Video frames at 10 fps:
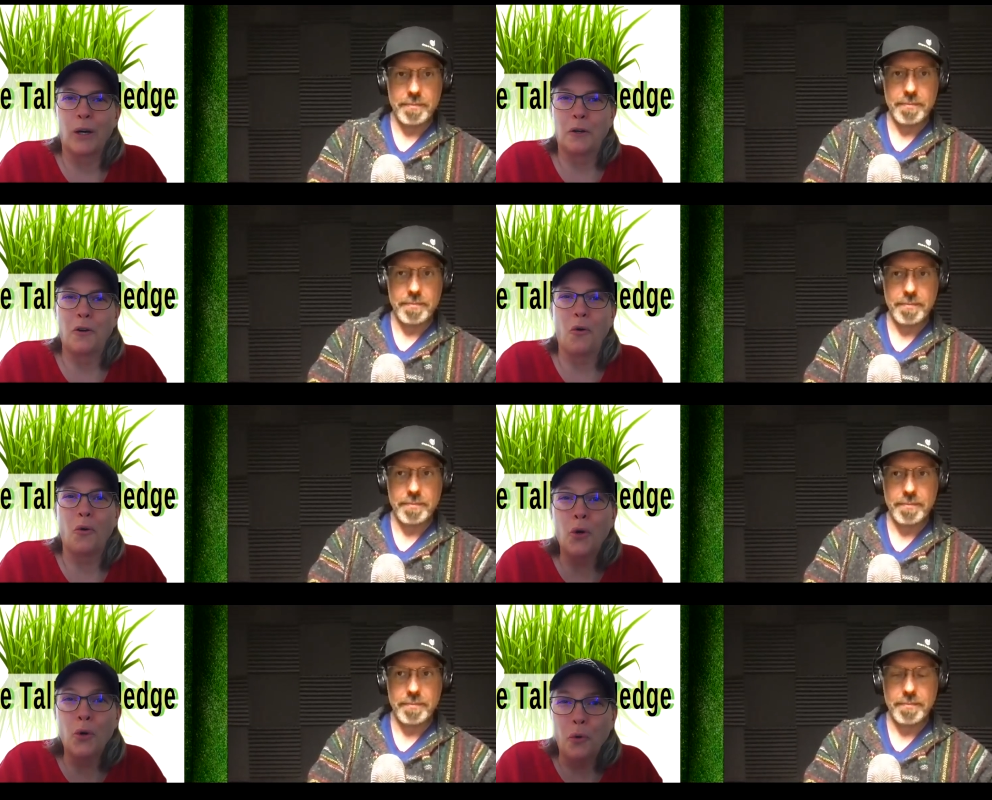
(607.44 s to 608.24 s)
Speaker 1: to know
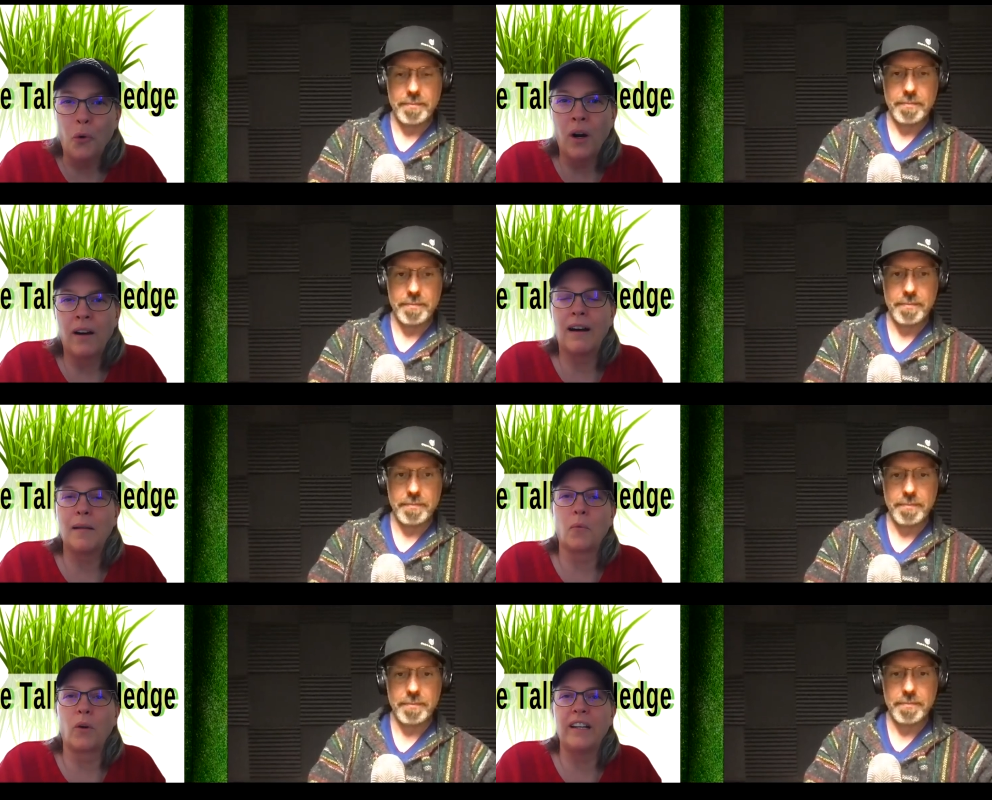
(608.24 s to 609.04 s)
who I'm
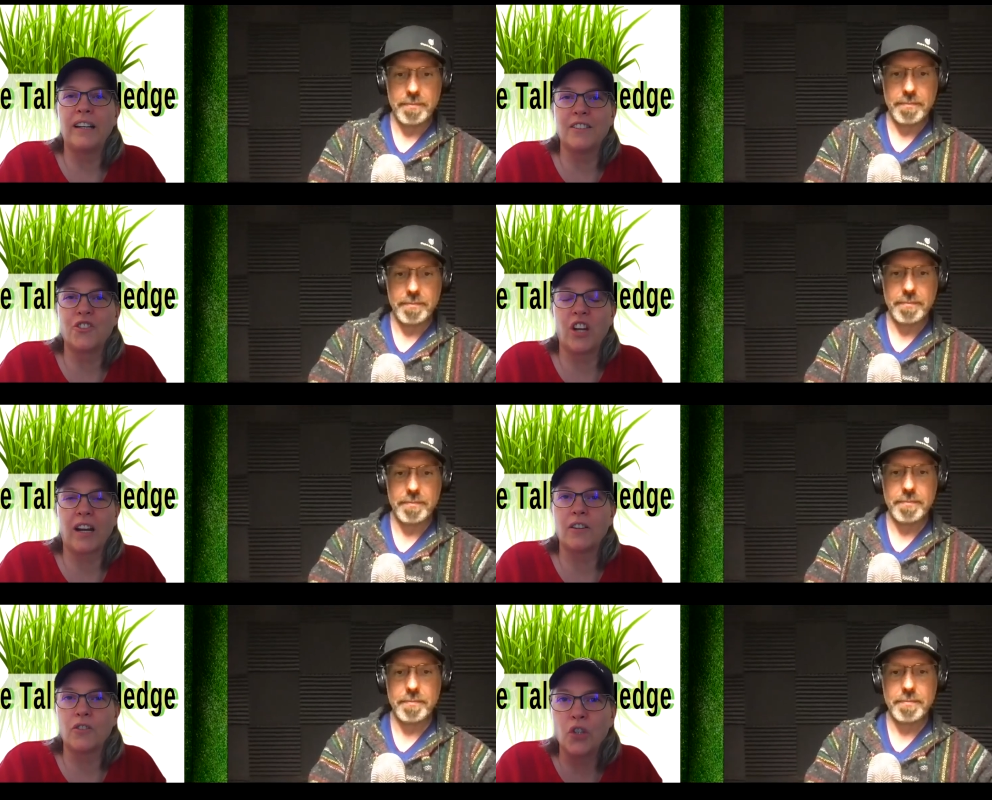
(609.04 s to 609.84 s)
writing a check
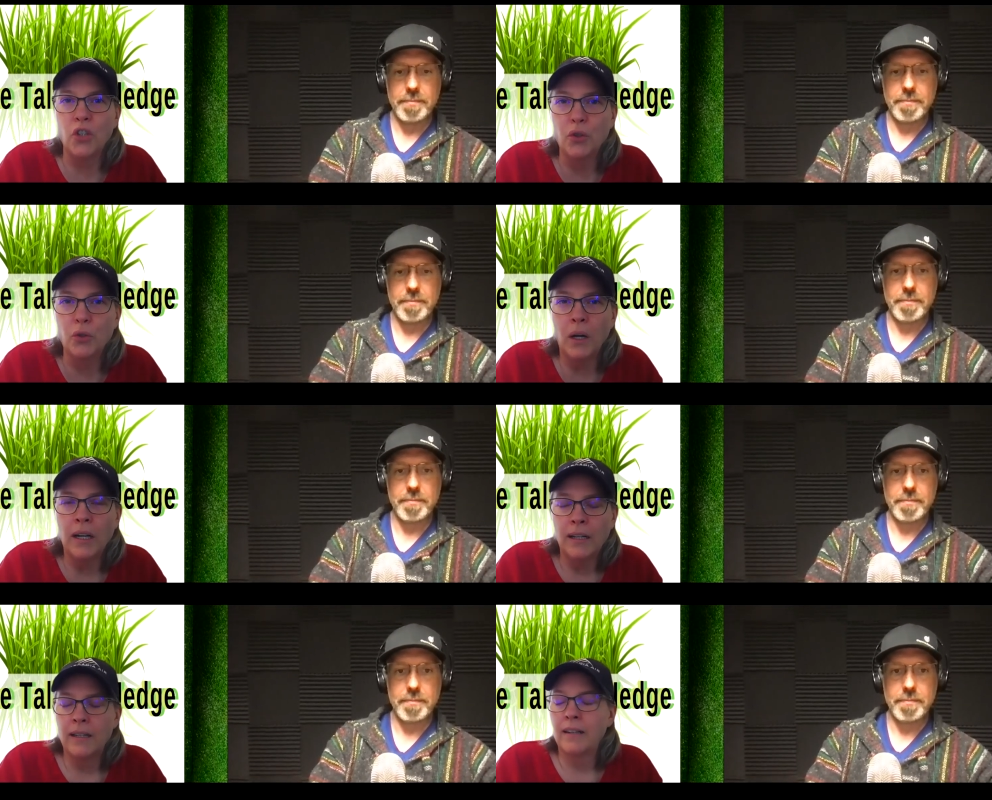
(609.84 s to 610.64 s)
to.
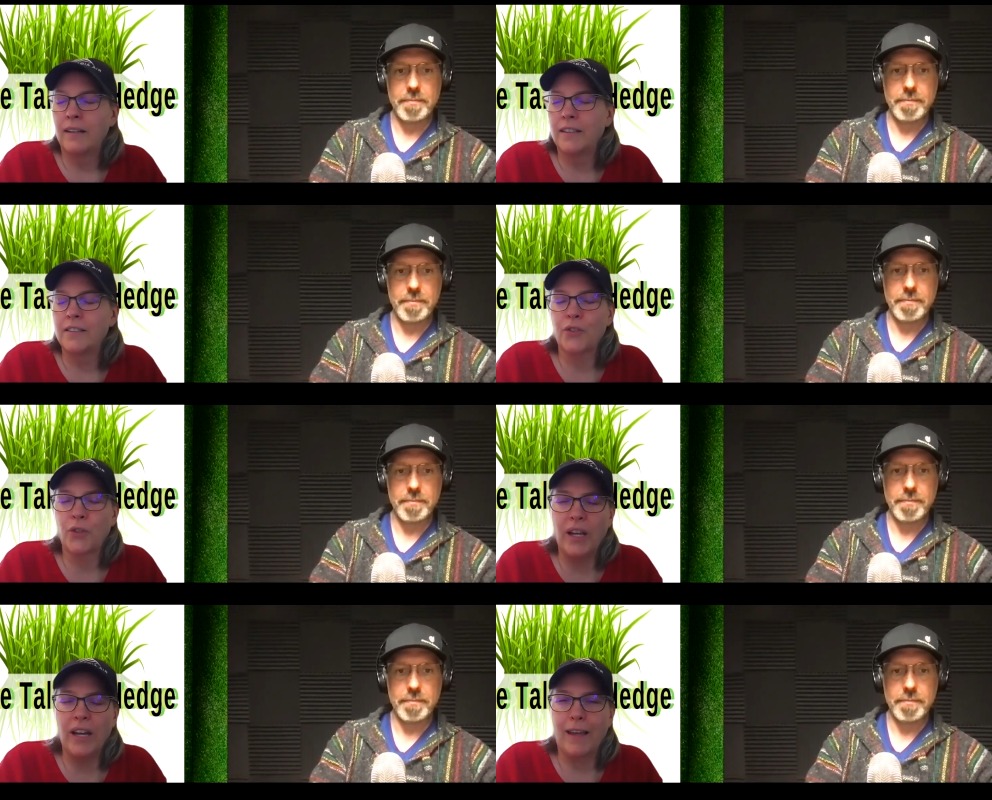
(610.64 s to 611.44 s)
Uh, so
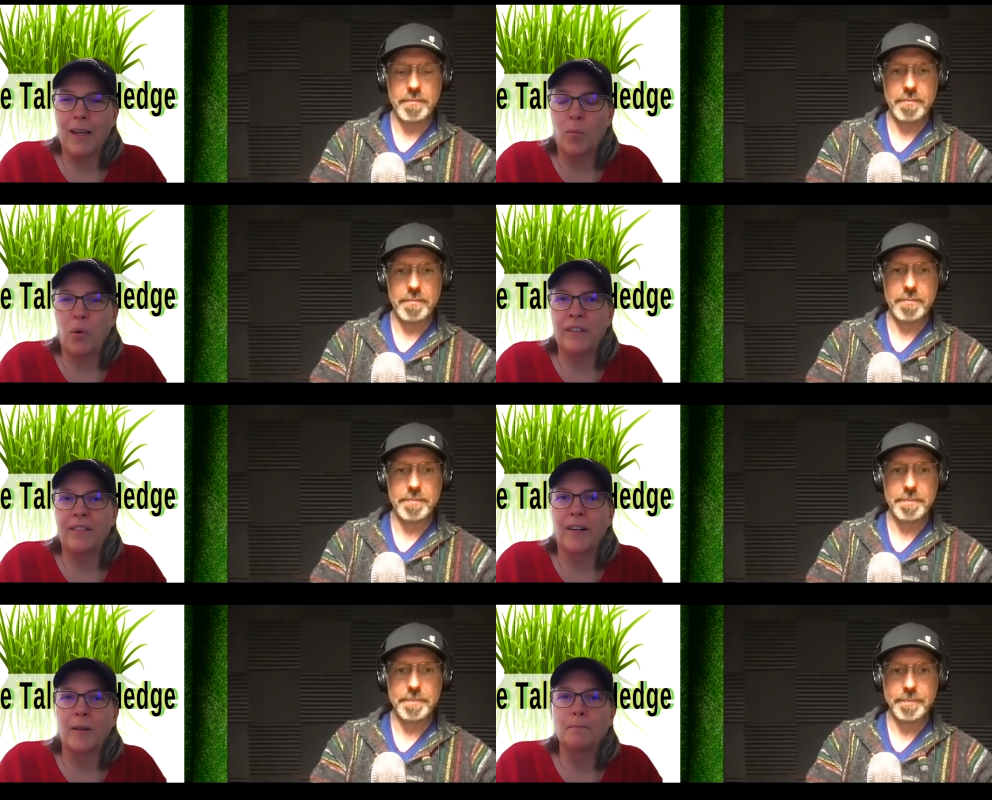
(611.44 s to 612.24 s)
yeah, they get a point
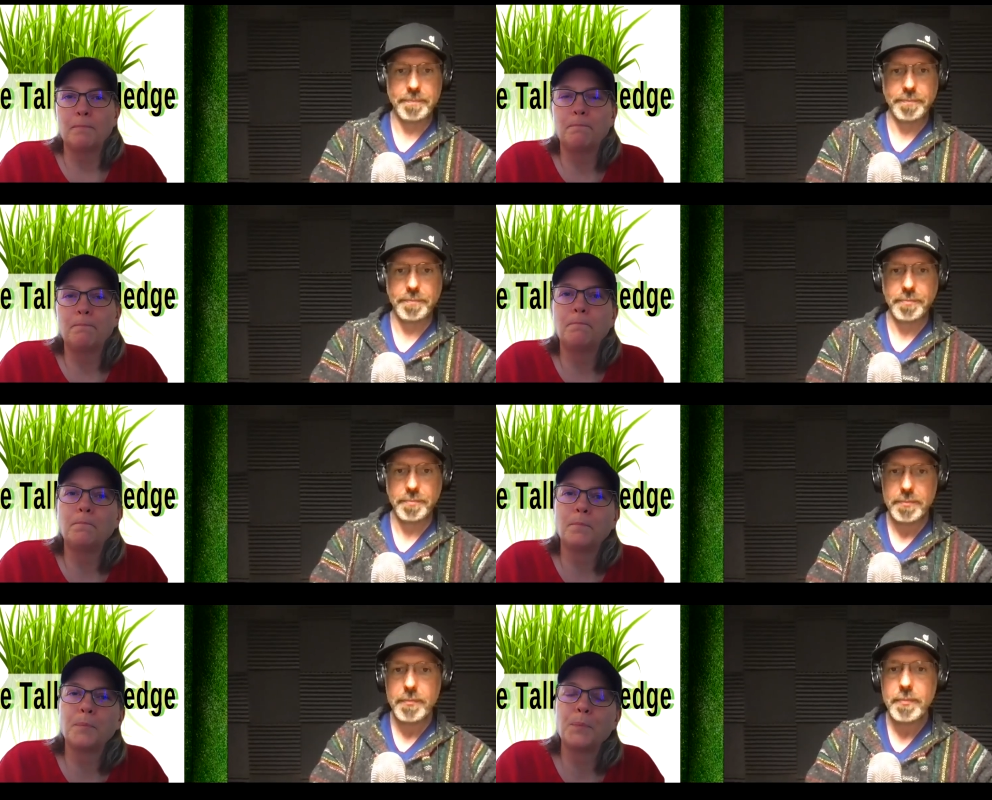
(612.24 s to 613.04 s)
there.
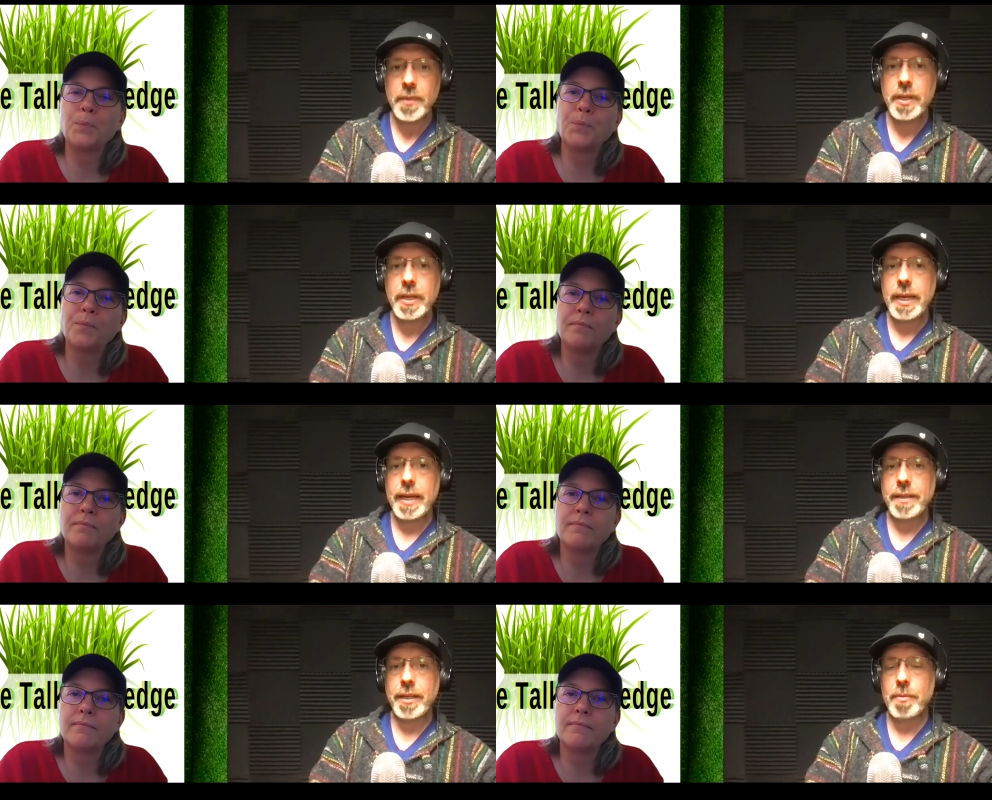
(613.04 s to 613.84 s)
Speaker 2: And
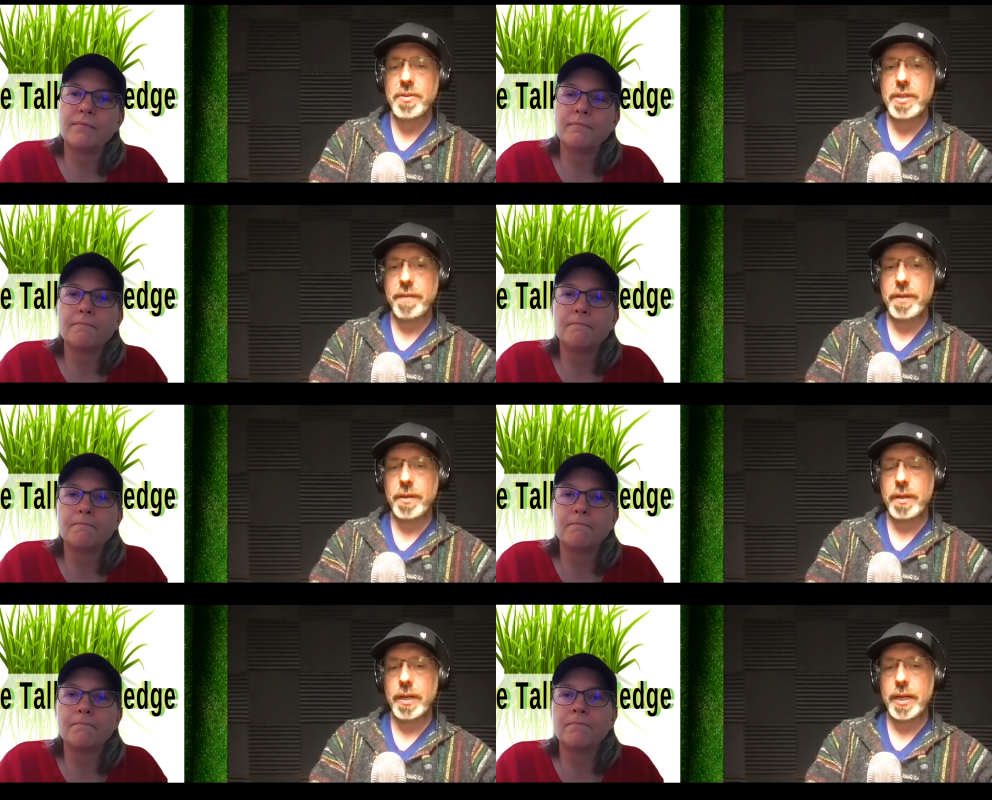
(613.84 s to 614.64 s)
then number seven,
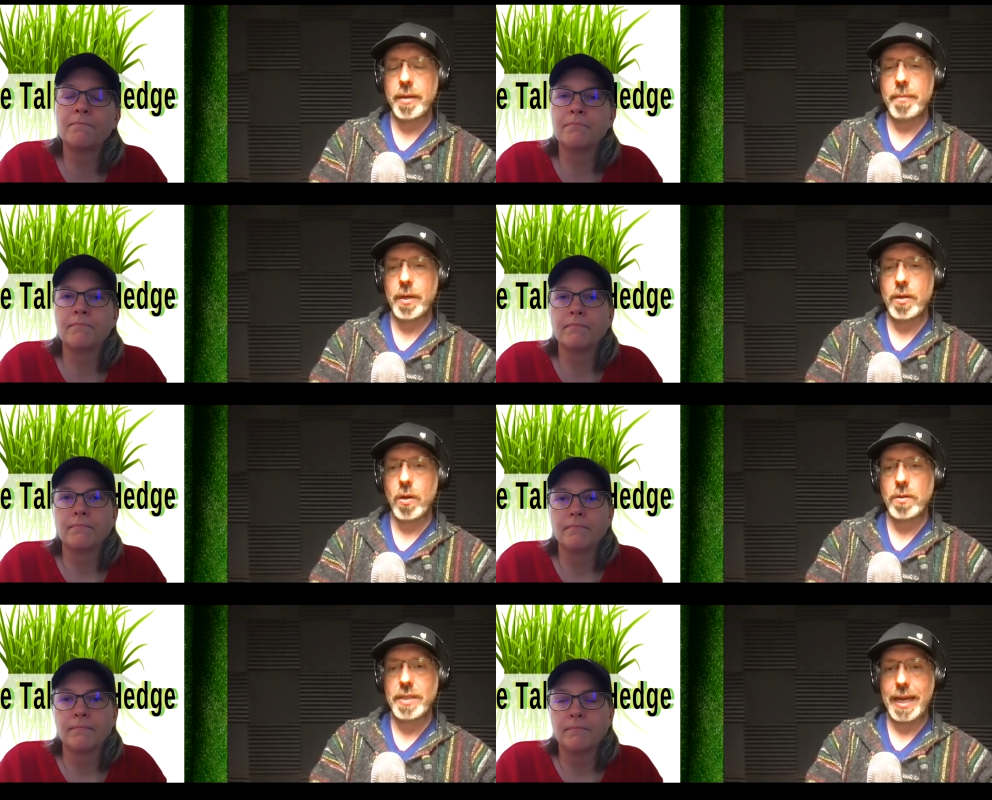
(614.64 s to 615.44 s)
um, a call
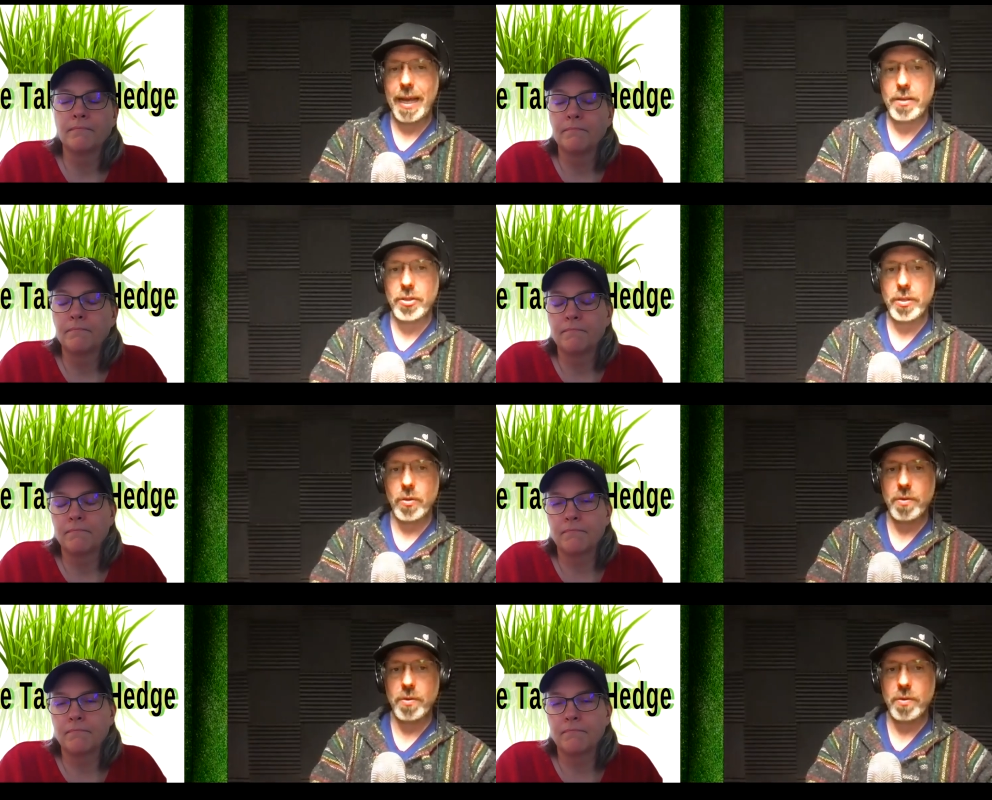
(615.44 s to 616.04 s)
to action or